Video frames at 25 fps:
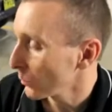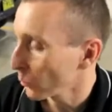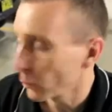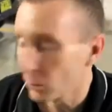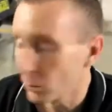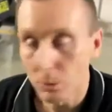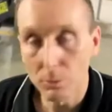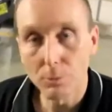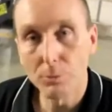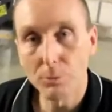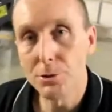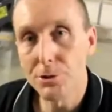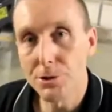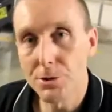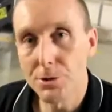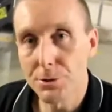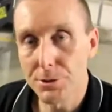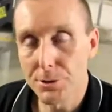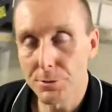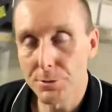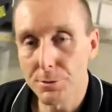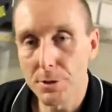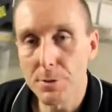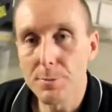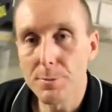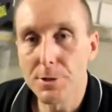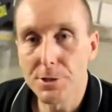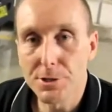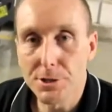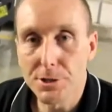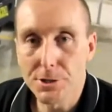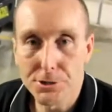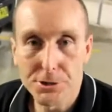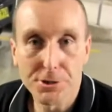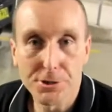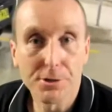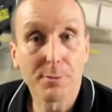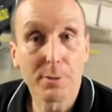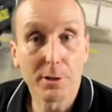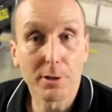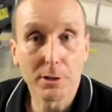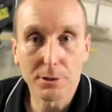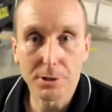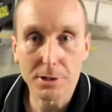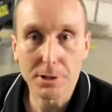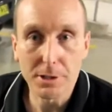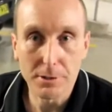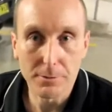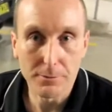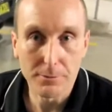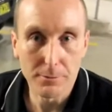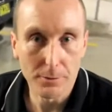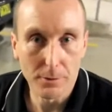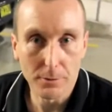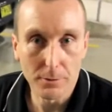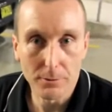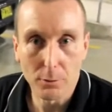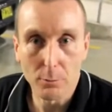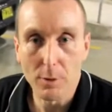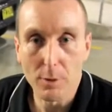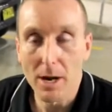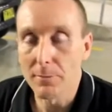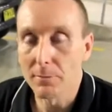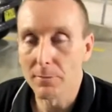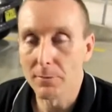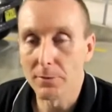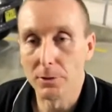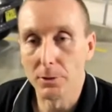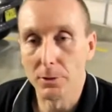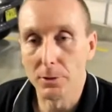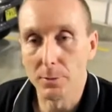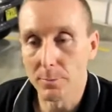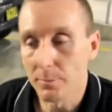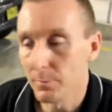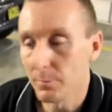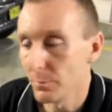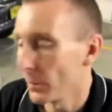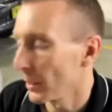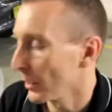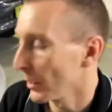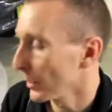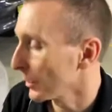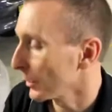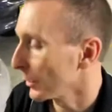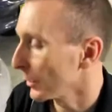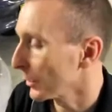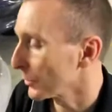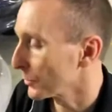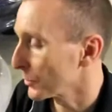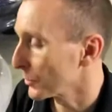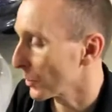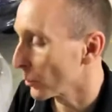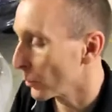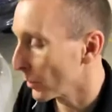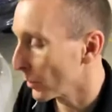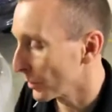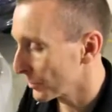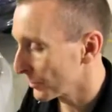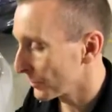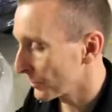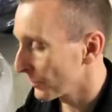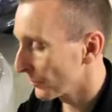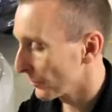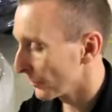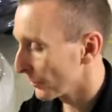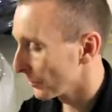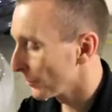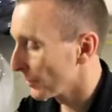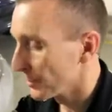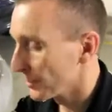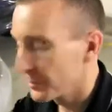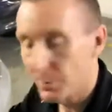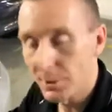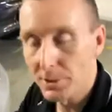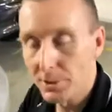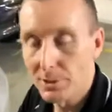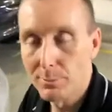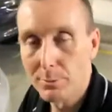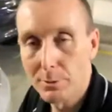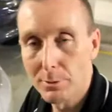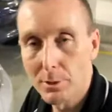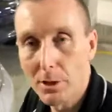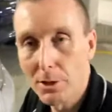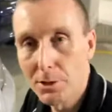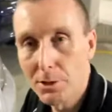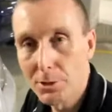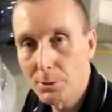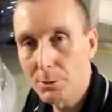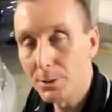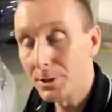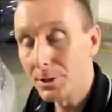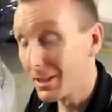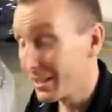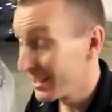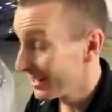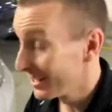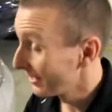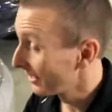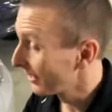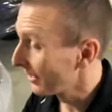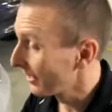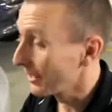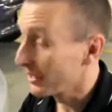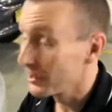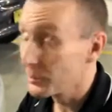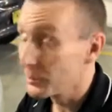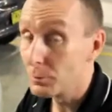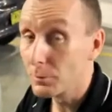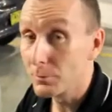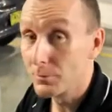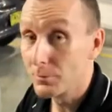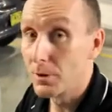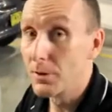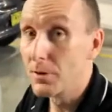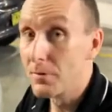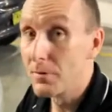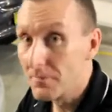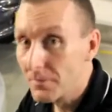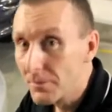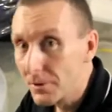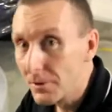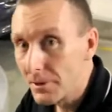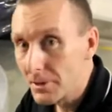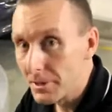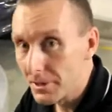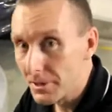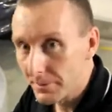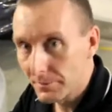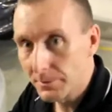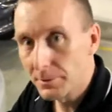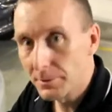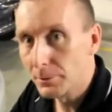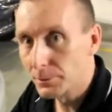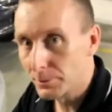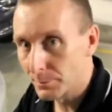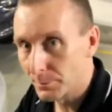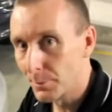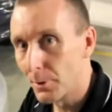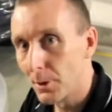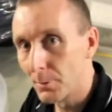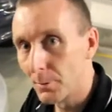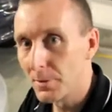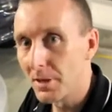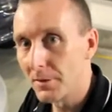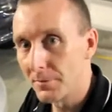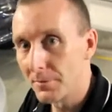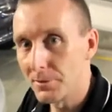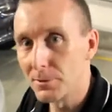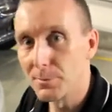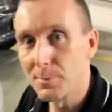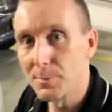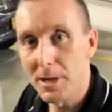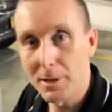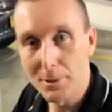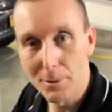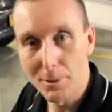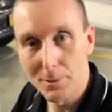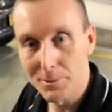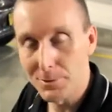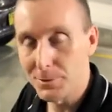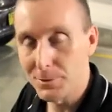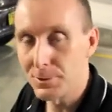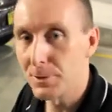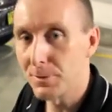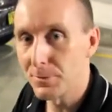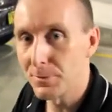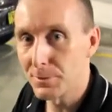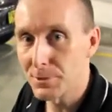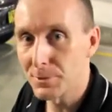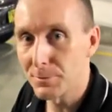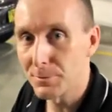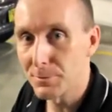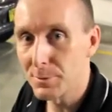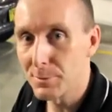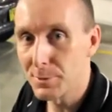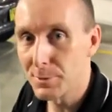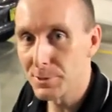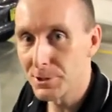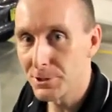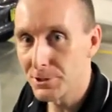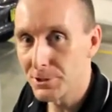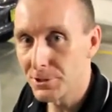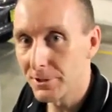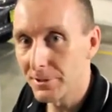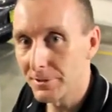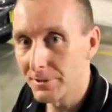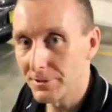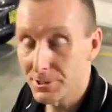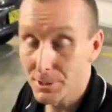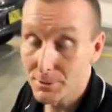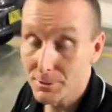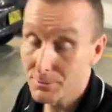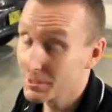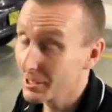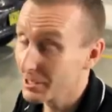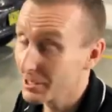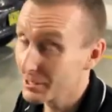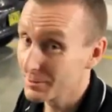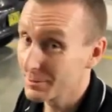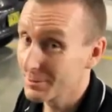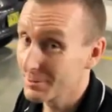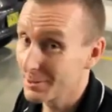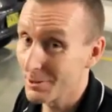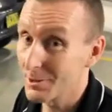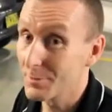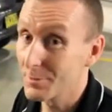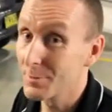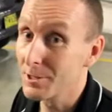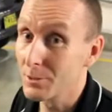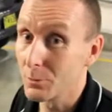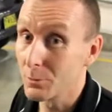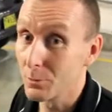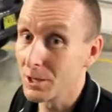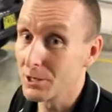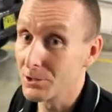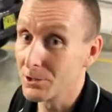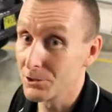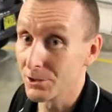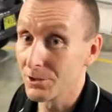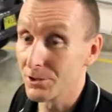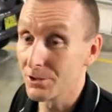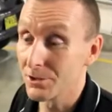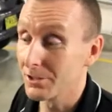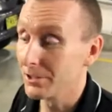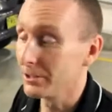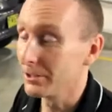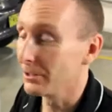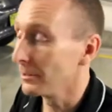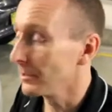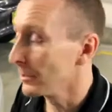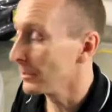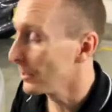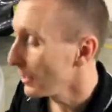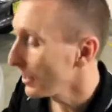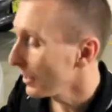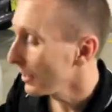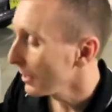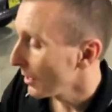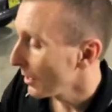It will reduce the repositionability of a wrap film. So once the film has been applied to it, you will find it very difficult to pop that film back off the surface to reposition it, so it does kind of be a one-shot deal.